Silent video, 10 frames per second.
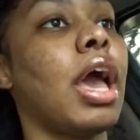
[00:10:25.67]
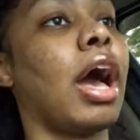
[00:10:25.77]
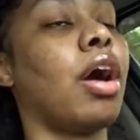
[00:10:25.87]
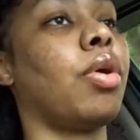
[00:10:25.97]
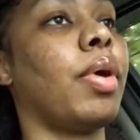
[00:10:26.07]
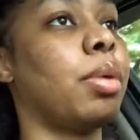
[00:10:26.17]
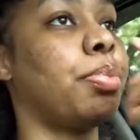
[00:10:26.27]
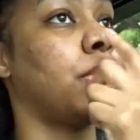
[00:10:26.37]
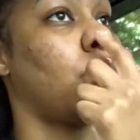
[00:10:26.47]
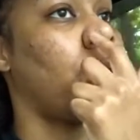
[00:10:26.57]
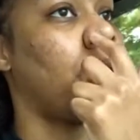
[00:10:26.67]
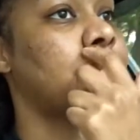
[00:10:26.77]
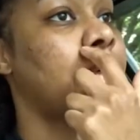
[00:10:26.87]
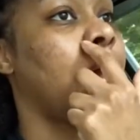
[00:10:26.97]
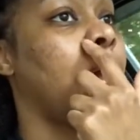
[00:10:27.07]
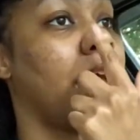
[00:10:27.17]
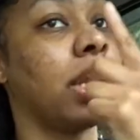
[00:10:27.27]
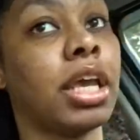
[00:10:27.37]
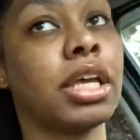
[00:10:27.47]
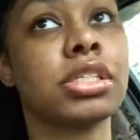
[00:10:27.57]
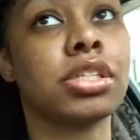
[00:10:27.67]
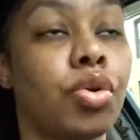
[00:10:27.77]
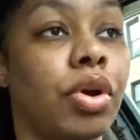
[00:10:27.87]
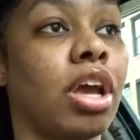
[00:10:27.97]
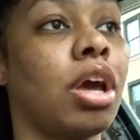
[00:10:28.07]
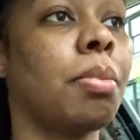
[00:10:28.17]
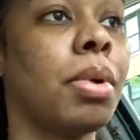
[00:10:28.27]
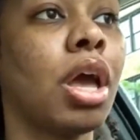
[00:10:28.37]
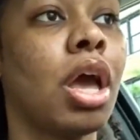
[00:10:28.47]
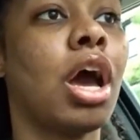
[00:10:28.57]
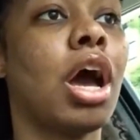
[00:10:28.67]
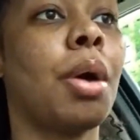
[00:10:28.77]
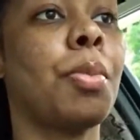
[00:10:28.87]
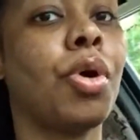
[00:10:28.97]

I'll go ahead and put the website and the Instagram um,